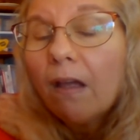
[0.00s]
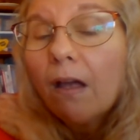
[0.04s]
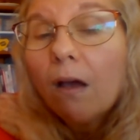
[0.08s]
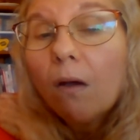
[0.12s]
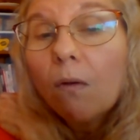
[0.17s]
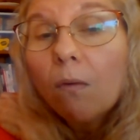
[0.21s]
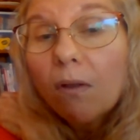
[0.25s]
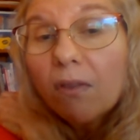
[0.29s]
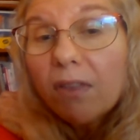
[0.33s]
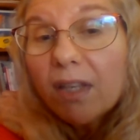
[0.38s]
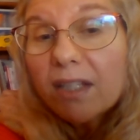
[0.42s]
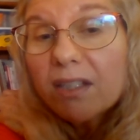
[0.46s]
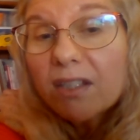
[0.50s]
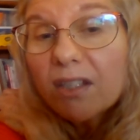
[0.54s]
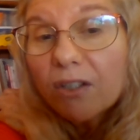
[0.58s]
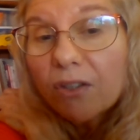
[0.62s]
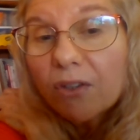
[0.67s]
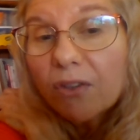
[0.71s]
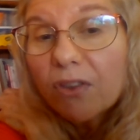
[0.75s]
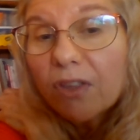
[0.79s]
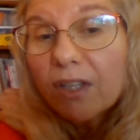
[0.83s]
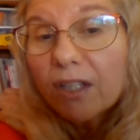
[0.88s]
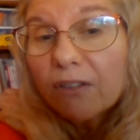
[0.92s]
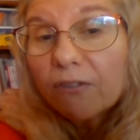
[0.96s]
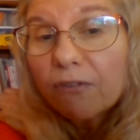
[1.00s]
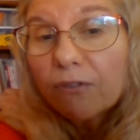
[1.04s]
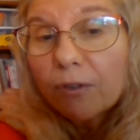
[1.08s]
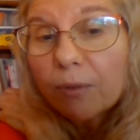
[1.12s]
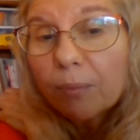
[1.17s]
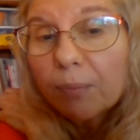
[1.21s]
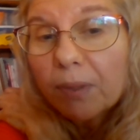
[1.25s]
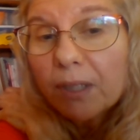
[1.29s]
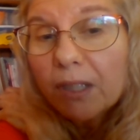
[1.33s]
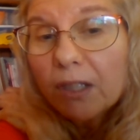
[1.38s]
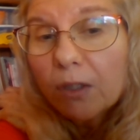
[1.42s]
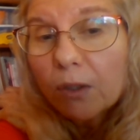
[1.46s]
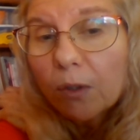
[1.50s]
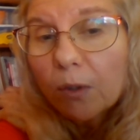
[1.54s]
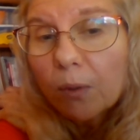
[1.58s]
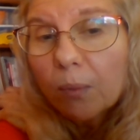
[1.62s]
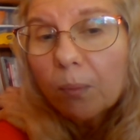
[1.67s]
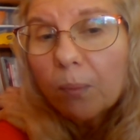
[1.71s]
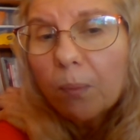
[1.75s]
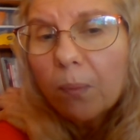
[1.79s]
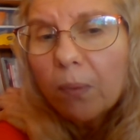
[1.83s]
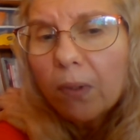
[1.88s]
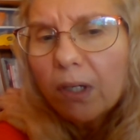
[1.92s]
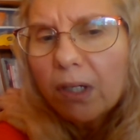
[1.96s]
Well, that's a good thing for Peter,
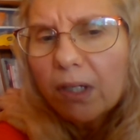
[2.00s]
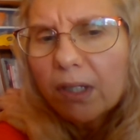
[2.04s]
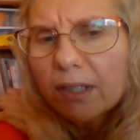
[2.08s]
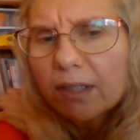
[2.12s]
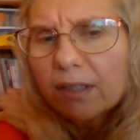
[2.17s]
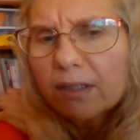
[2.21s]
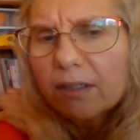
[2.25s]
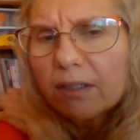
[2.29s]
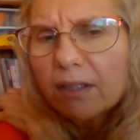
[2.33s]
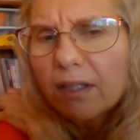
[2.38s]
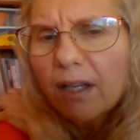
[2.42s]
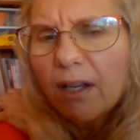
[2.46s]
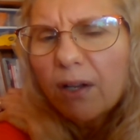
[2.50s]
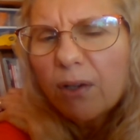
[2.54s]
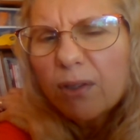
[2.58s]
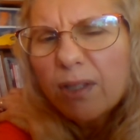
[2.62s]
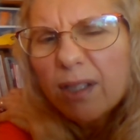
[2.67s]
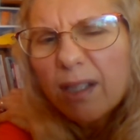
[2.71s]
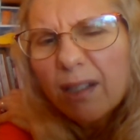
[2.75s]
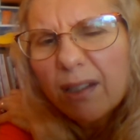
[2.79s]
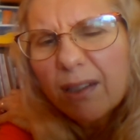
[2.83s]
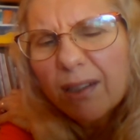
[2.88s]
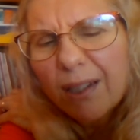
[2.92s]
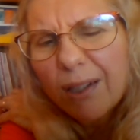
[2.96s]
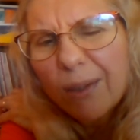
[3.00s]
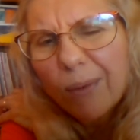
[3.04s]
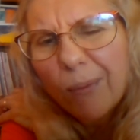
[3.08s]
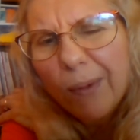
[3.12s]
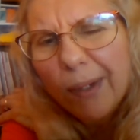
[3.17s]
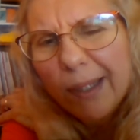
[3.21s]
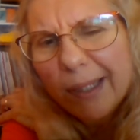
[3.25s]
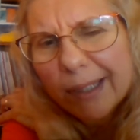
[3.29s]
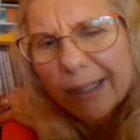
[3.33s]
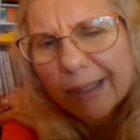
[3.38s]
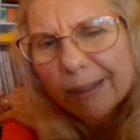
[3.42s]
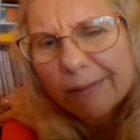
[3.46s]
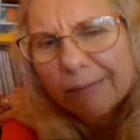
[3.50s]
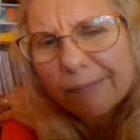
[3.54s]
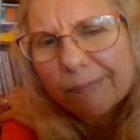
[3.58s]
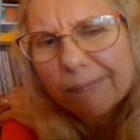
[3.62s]
but how's he going to get away?